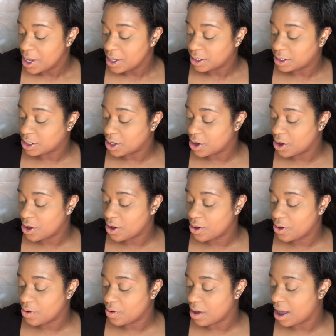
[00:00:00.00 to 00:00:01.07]

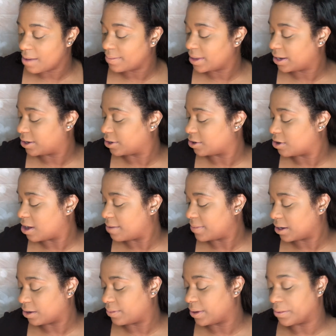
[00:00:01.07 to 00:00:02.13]
So I'm like, girl, I'm
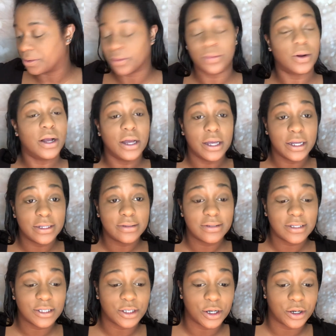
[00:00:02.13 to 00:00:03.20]
not gonna be able to run.
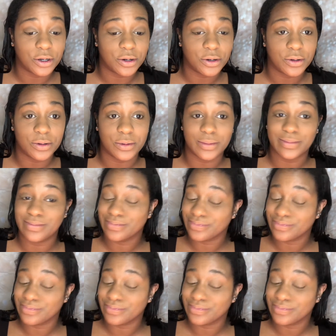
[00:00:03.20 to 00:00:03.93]
So